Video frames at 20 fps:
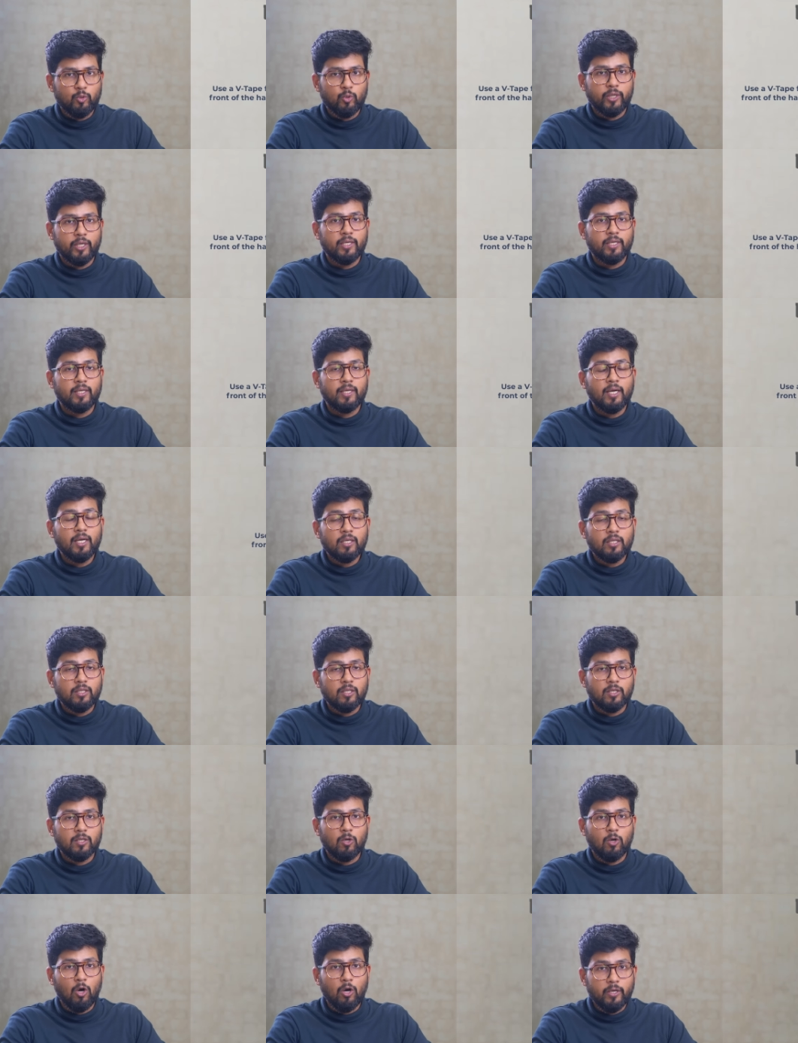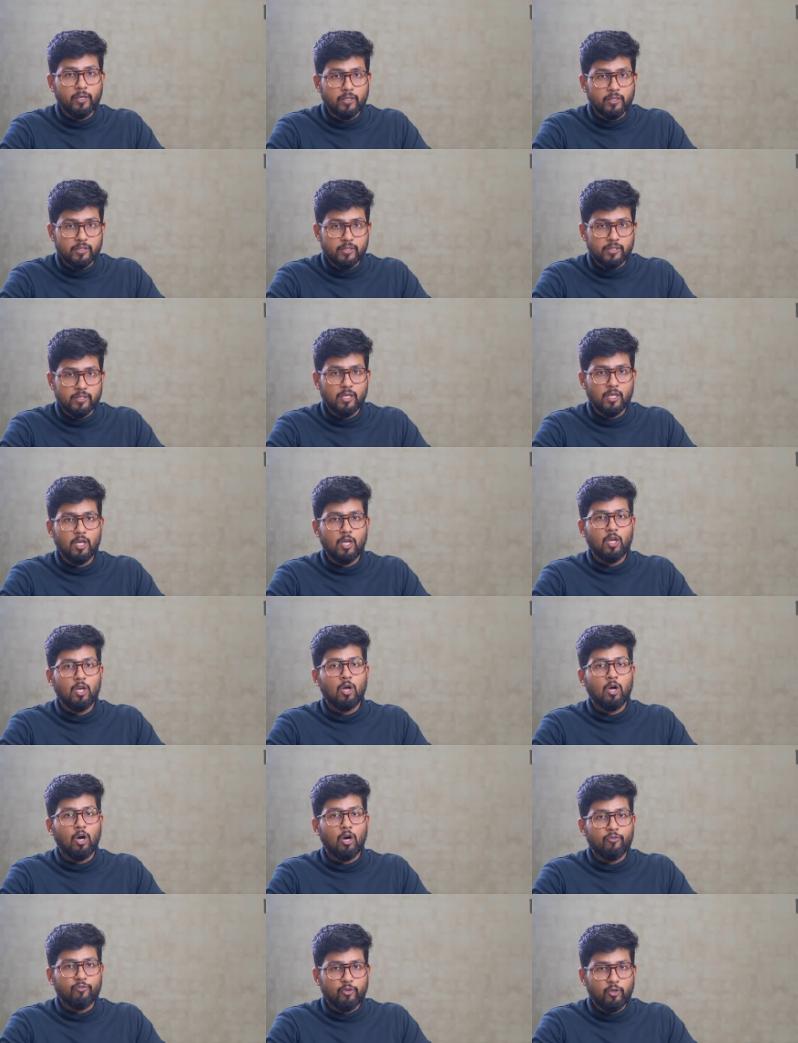you can cut the corners
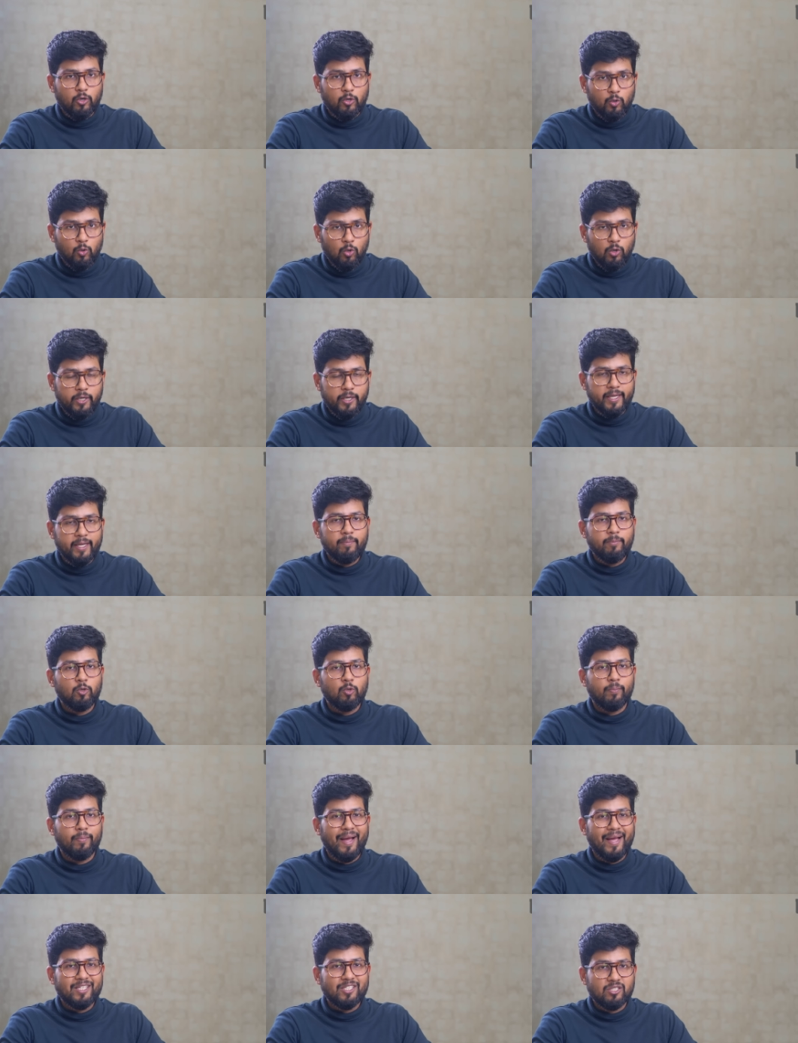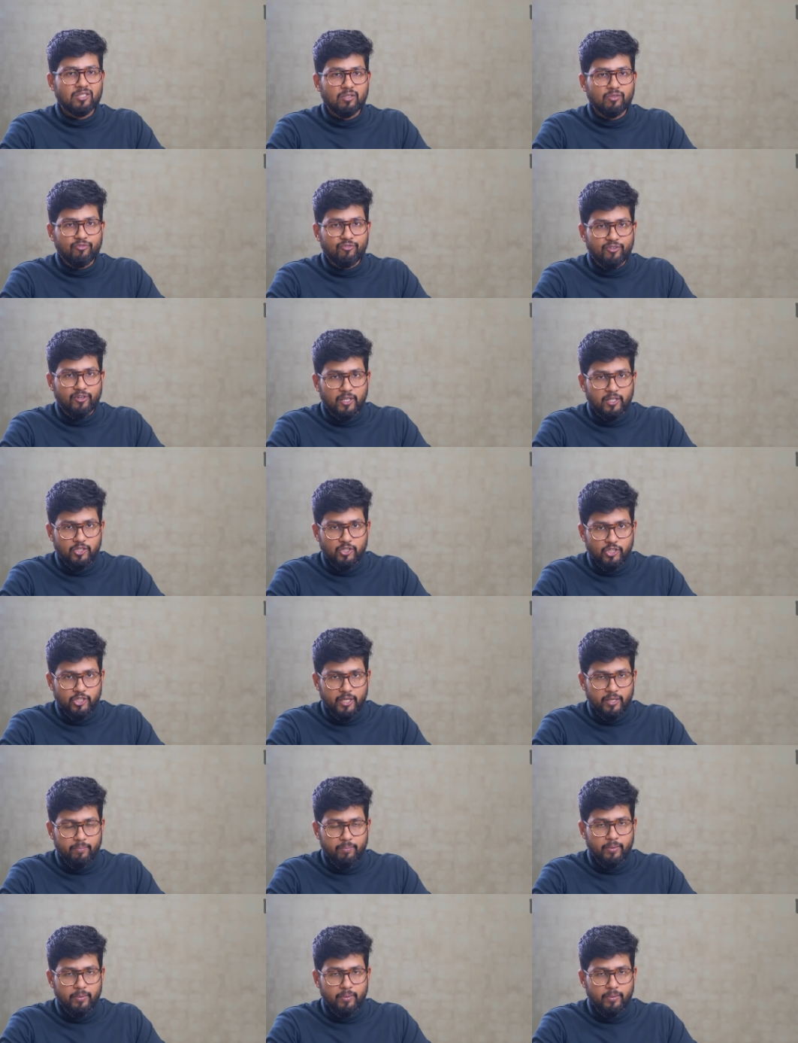of your roll tape to match the front shape.